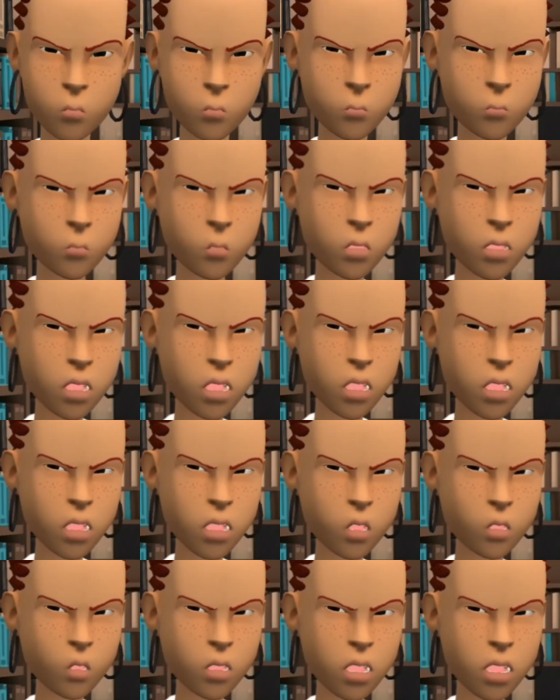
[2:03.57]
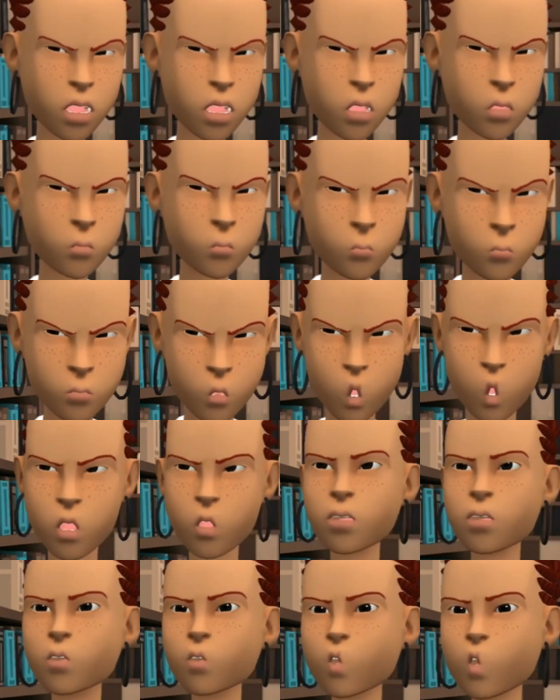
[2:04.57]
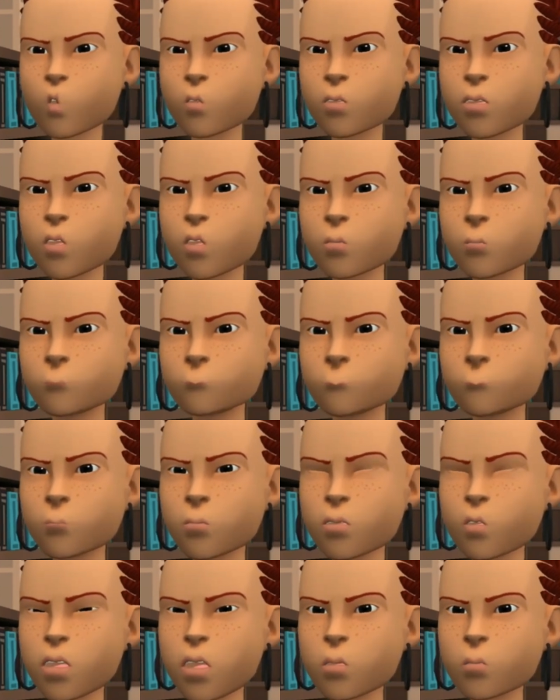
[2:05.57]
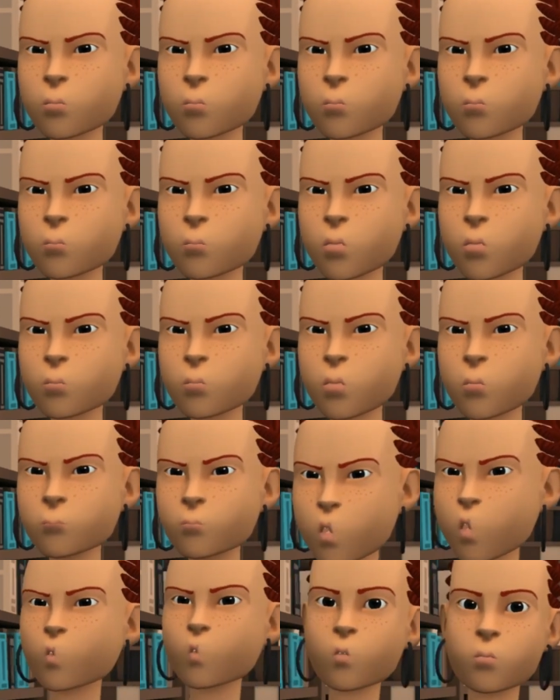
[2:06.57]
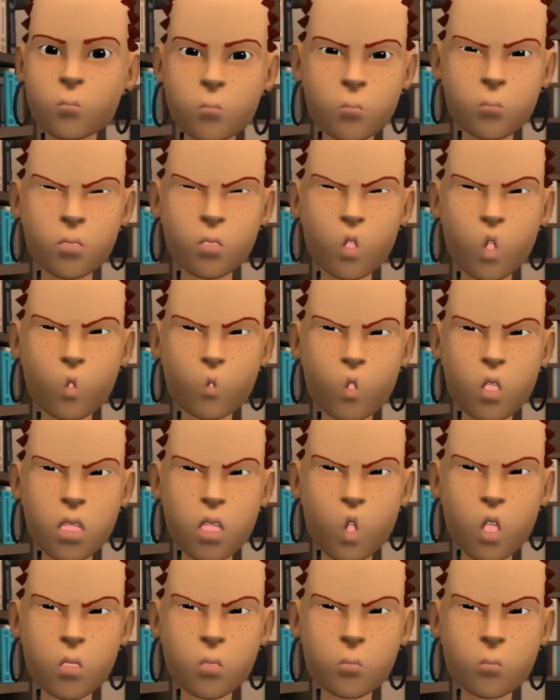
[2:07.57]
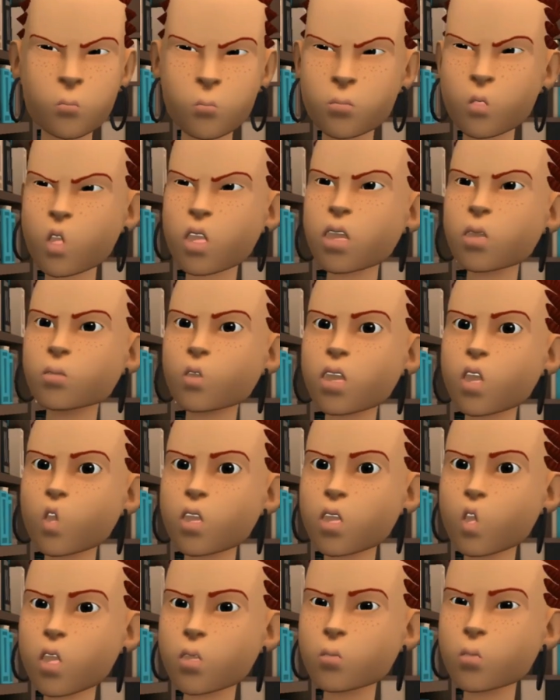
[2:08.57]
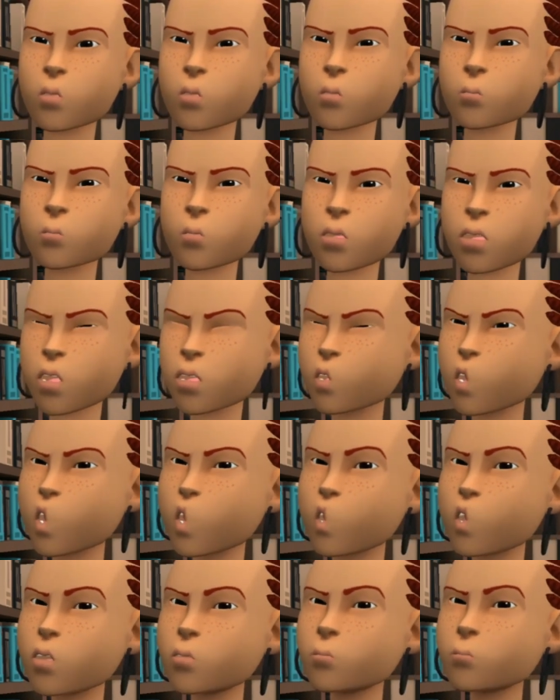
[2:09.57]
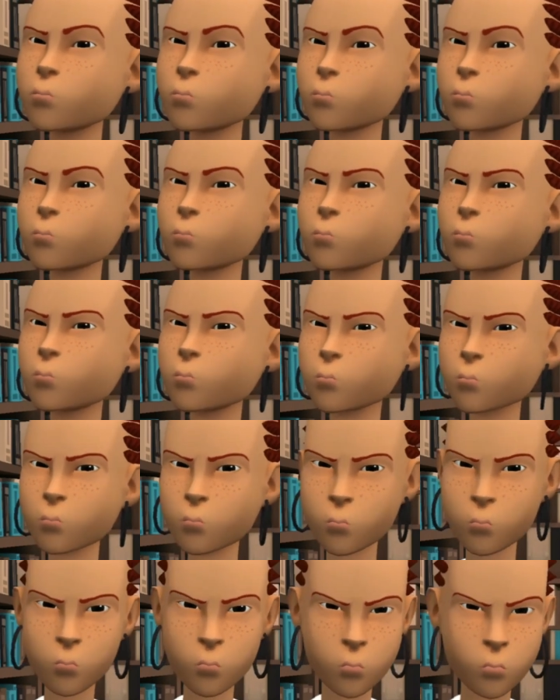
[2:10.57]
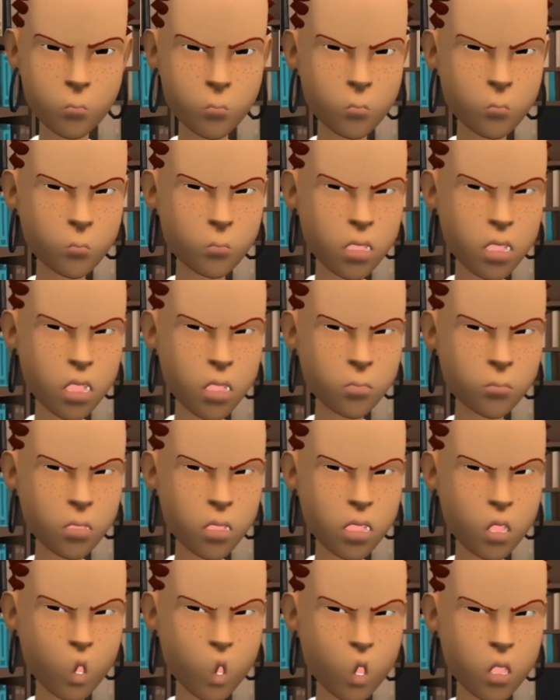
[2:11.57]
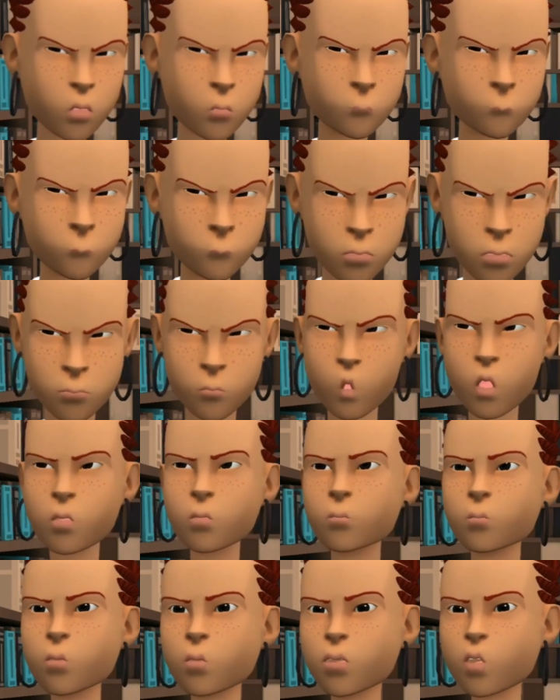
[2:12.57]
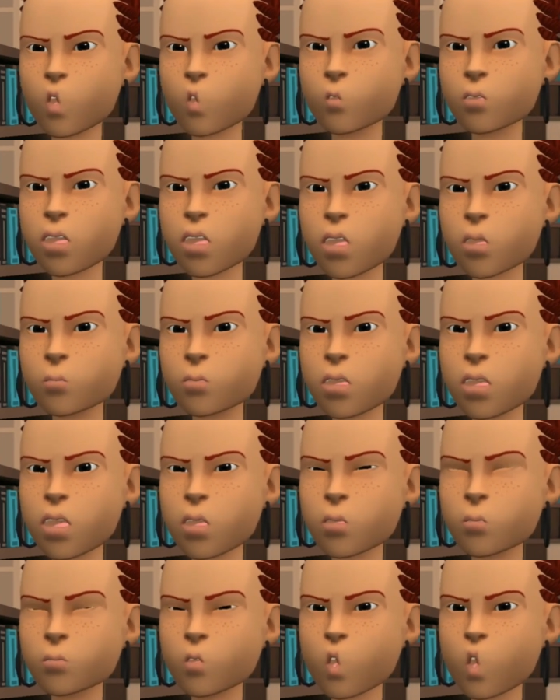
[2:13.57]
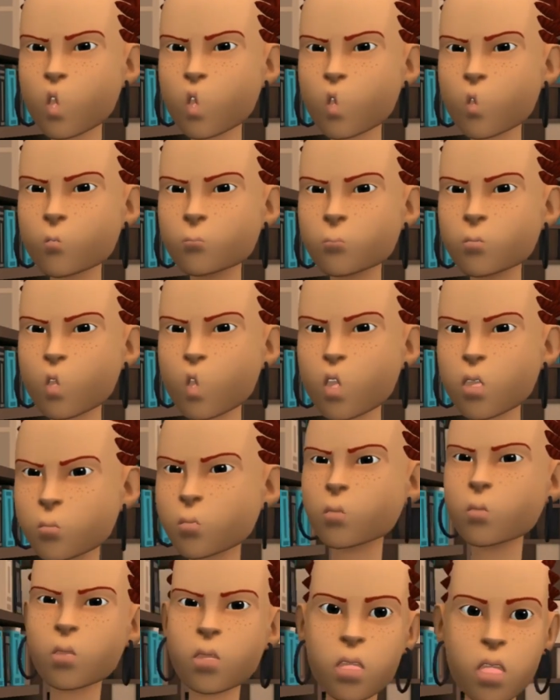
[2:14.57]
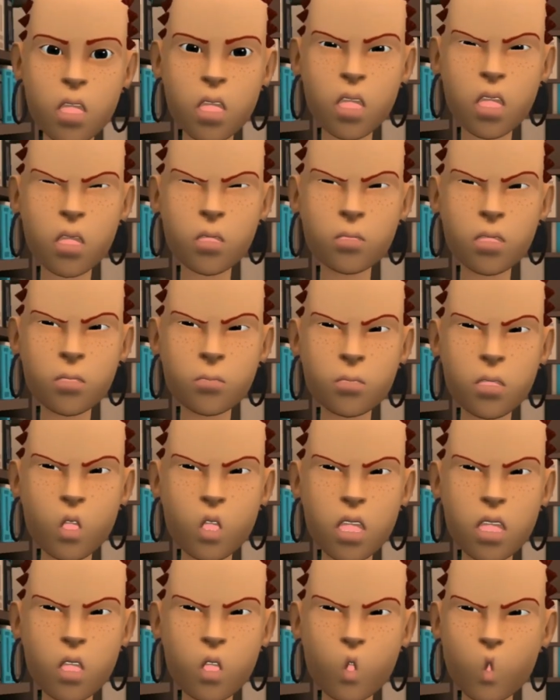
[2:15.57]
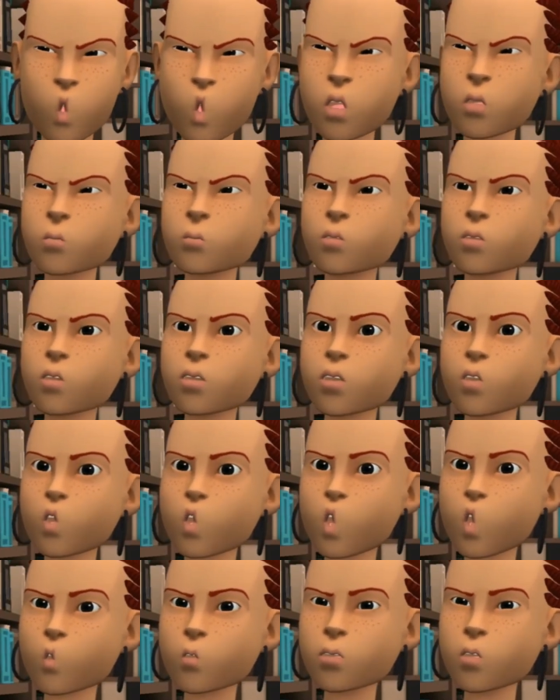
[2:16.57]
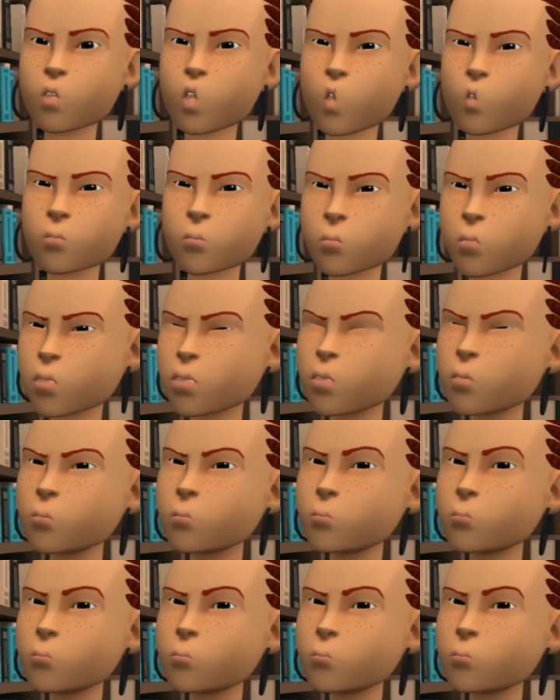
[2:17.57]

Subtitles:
to 38 parts per thousand in the inlet to 38 to 41 parts per thousand in the far northwest. Greater salinities and temperatures are also found in the waters of the lakes on the Arabian shore,